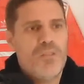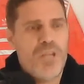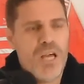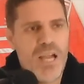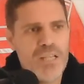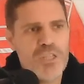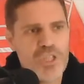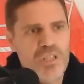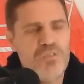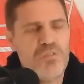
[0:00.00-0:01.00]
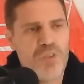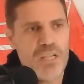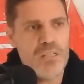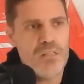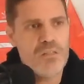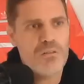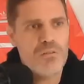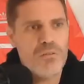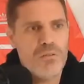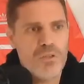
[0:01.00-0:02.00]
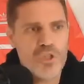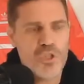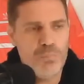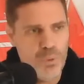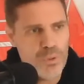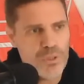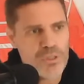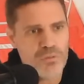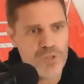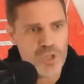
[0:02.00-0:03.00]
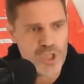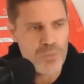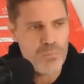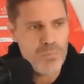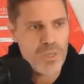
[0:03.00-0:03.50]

that I actually find the support of Jim